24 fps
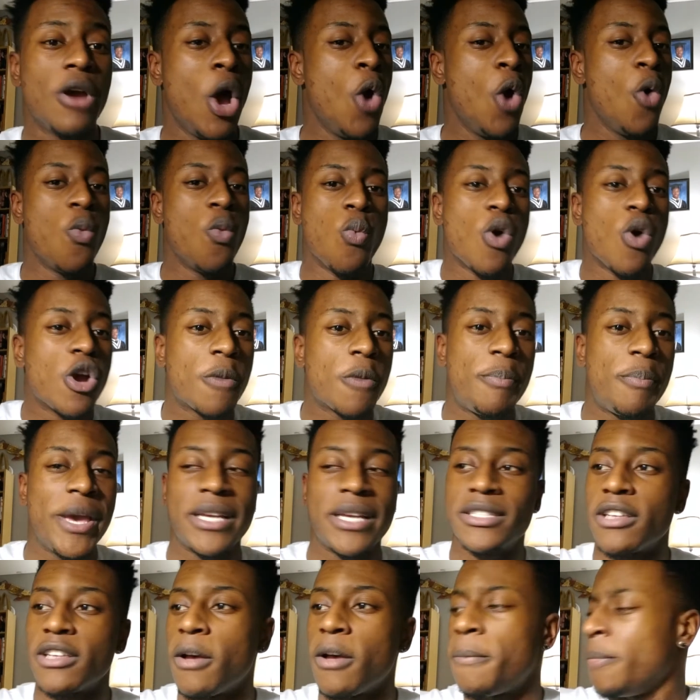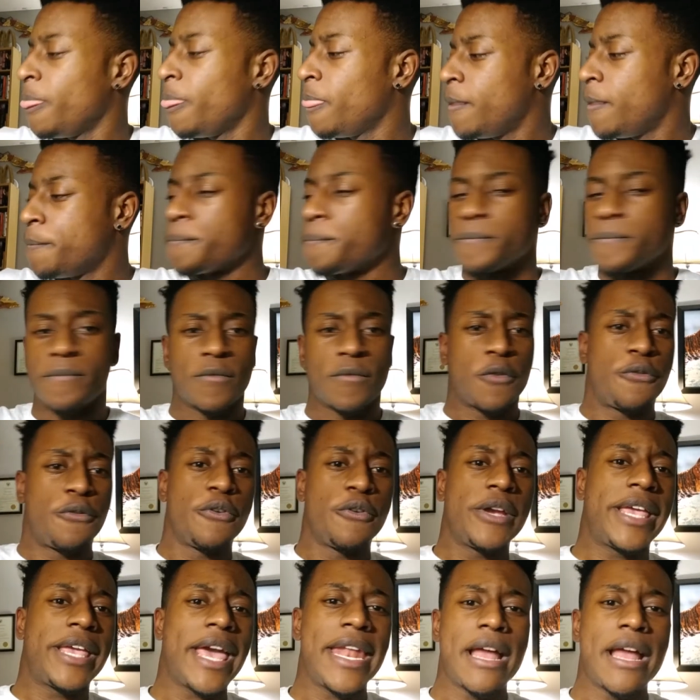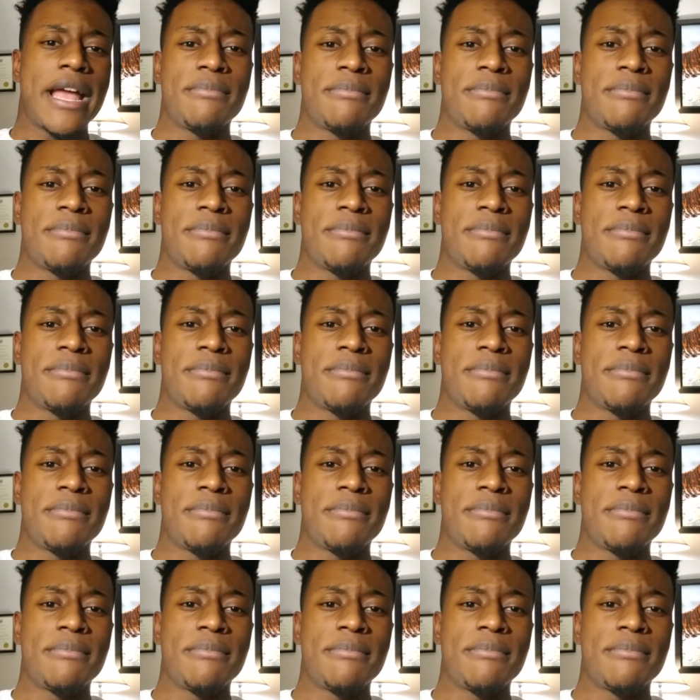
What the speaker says: work picks up, forget it. I'm